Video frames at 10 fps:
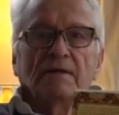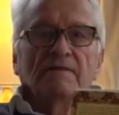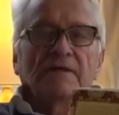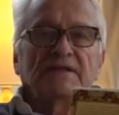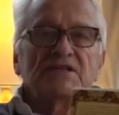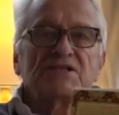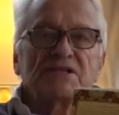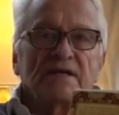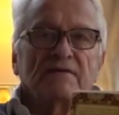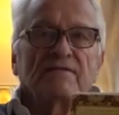That this
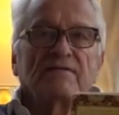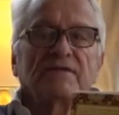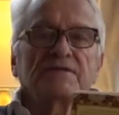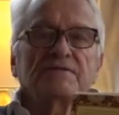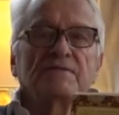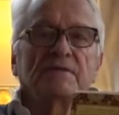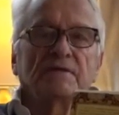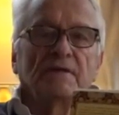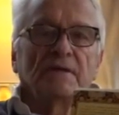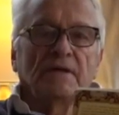self is
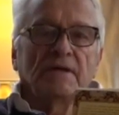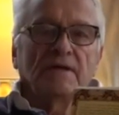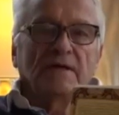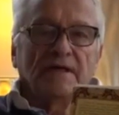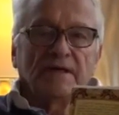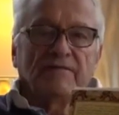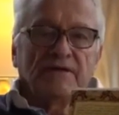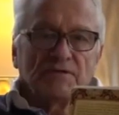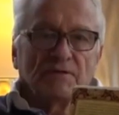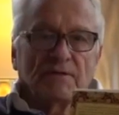
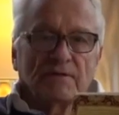individual.